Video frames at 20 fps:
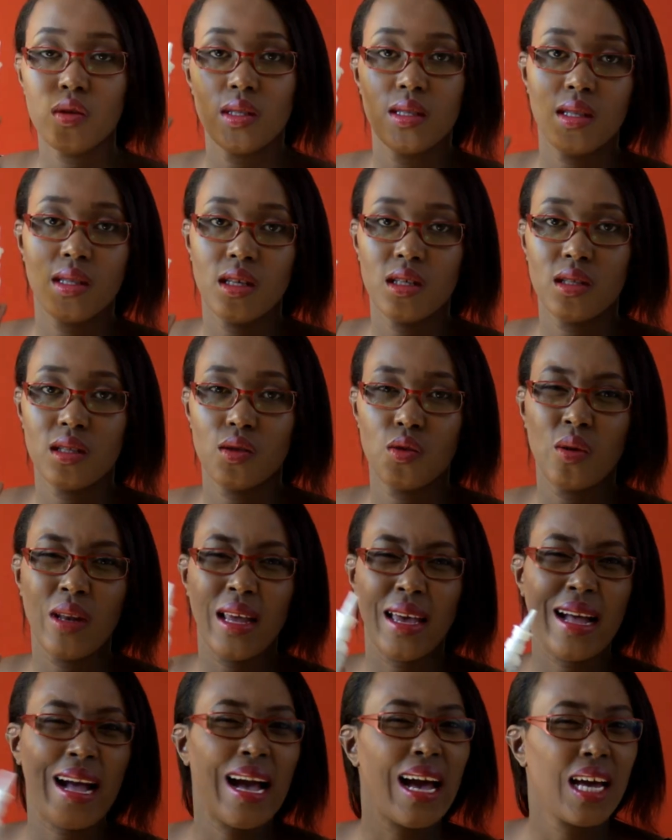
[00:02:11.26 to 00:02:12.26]
use this to
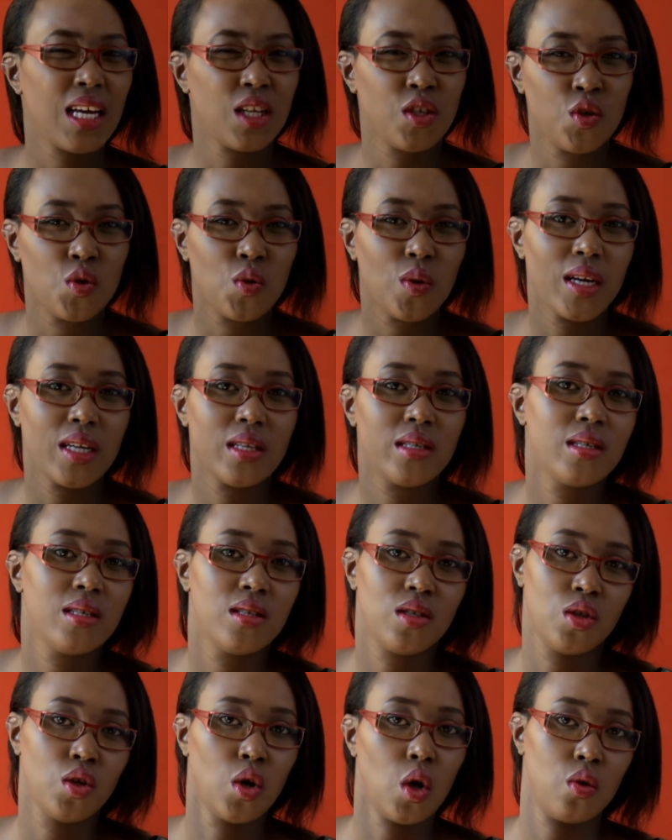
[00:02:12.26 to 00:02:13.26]
like hydrate
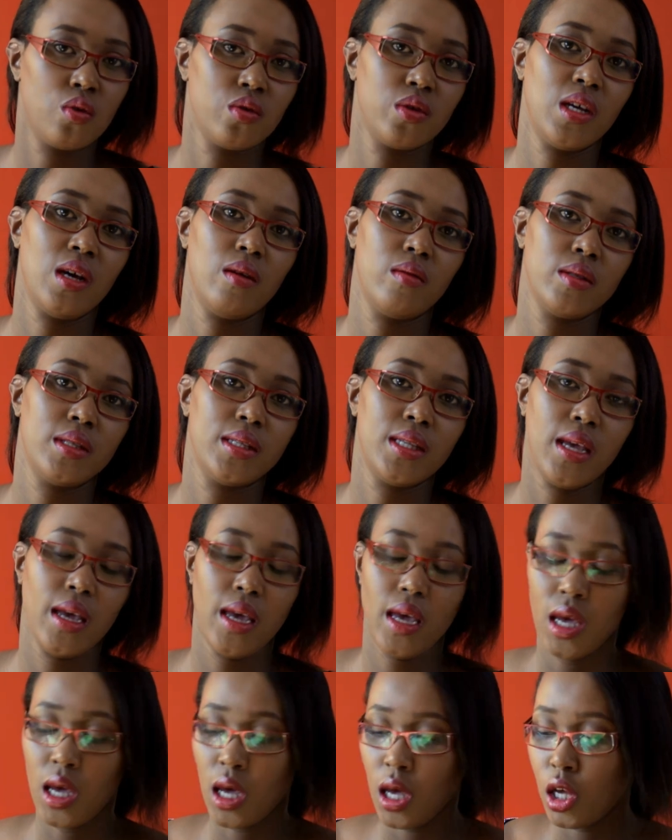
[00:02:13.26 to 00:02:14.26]
his nose, I would
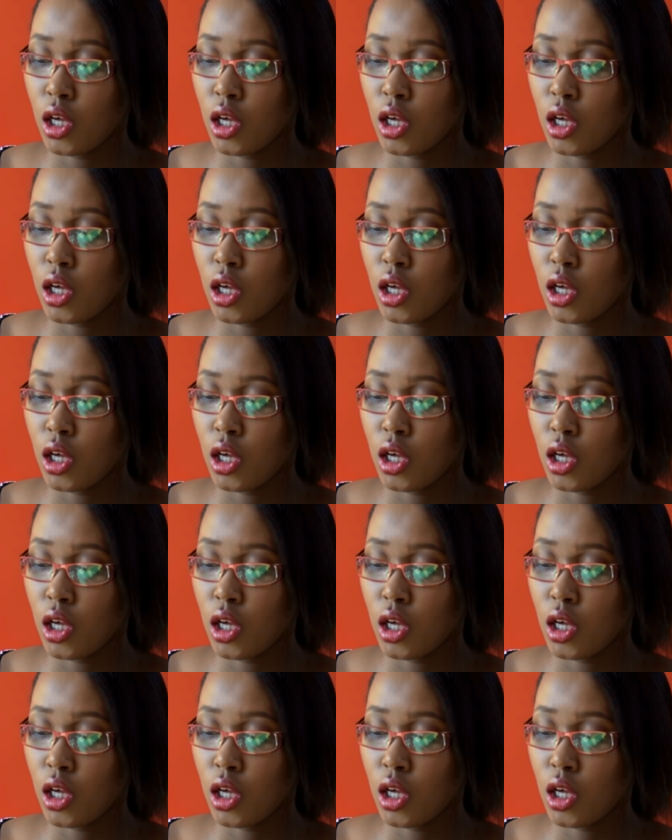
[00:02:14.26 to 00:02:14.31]
say.